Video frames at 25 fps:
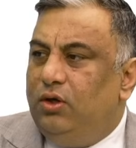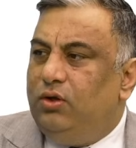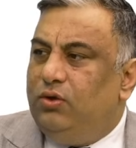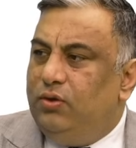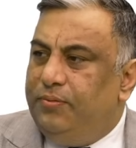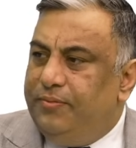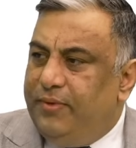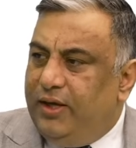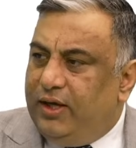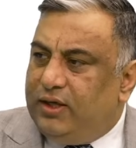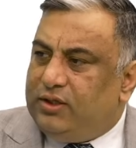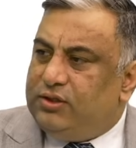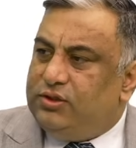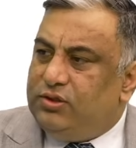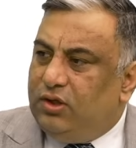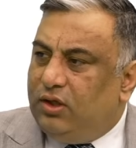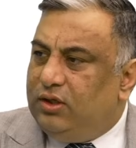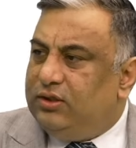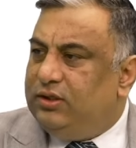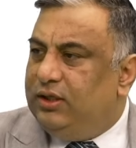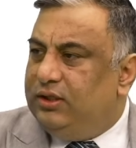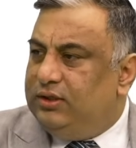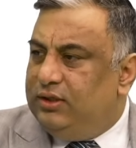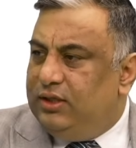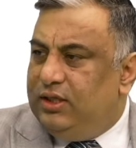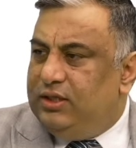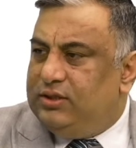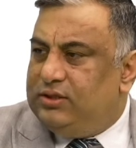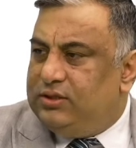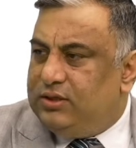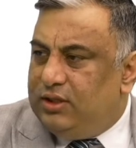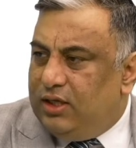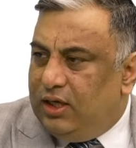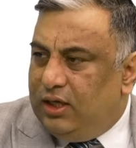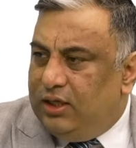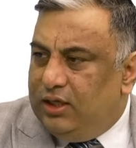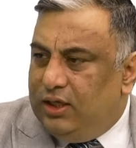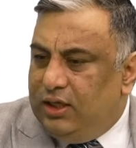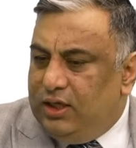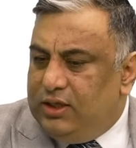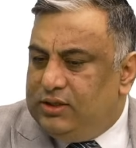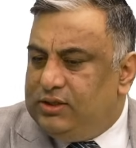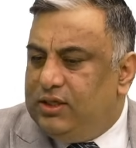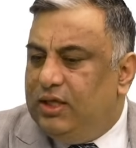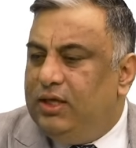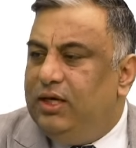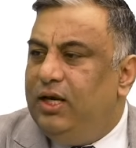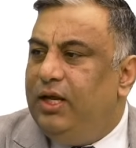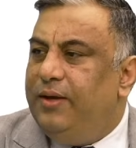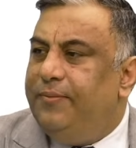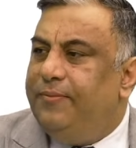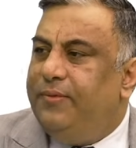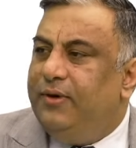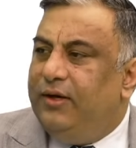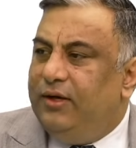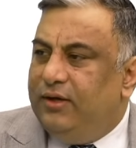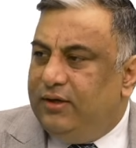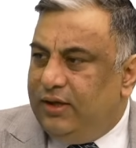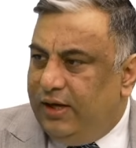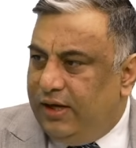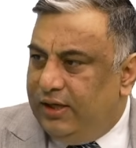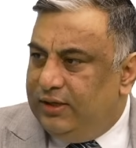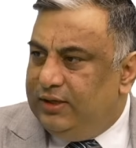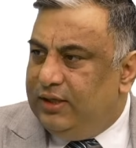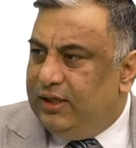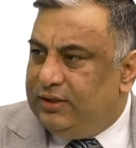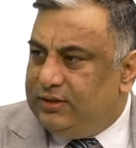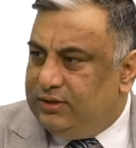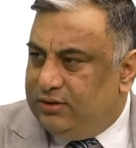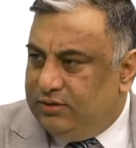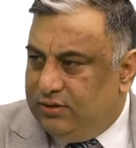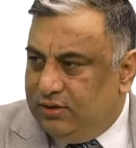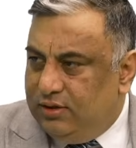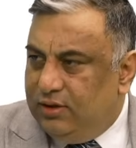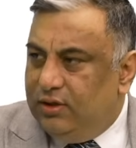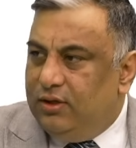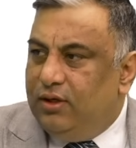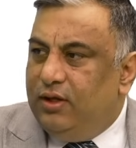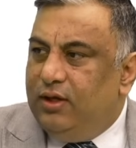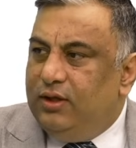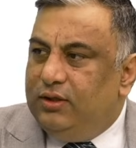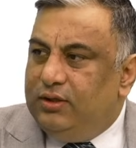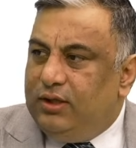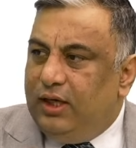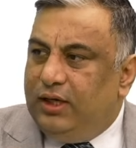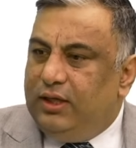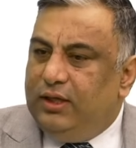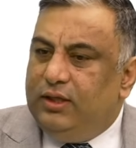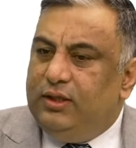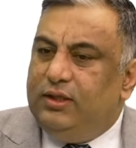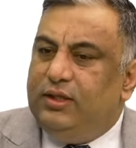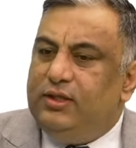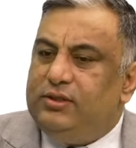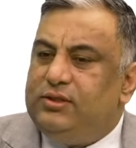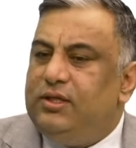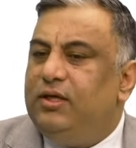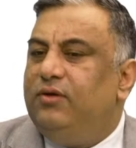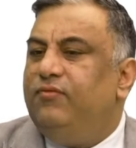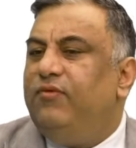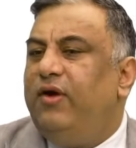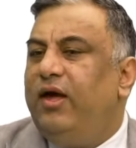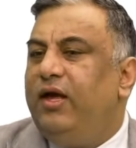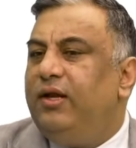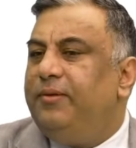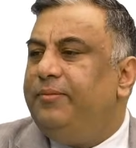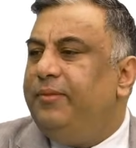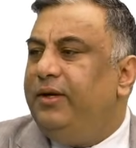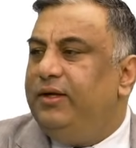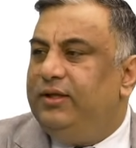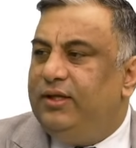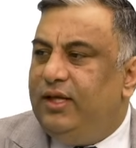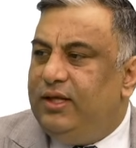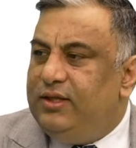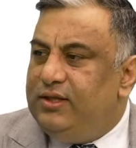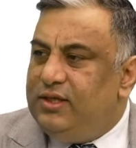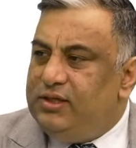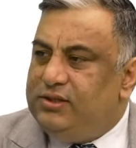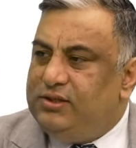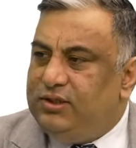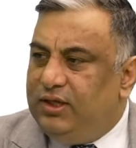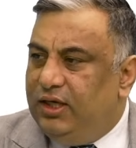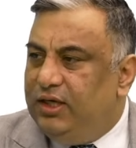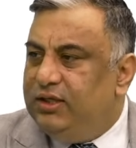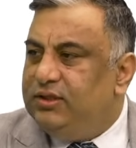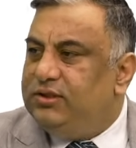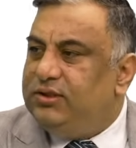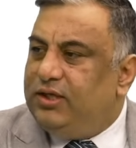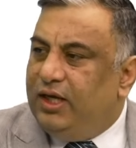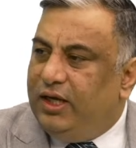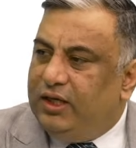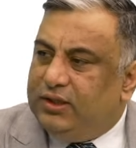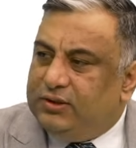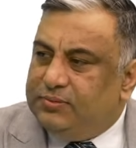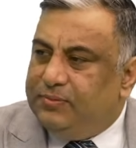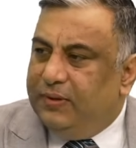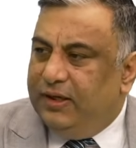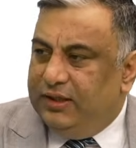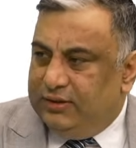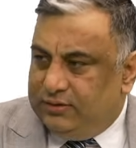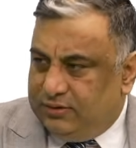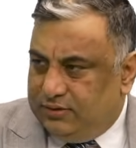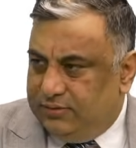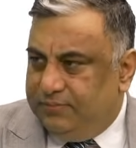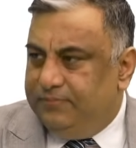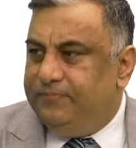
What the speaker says: make sure that this is enabled and that in this environment then the change takes place.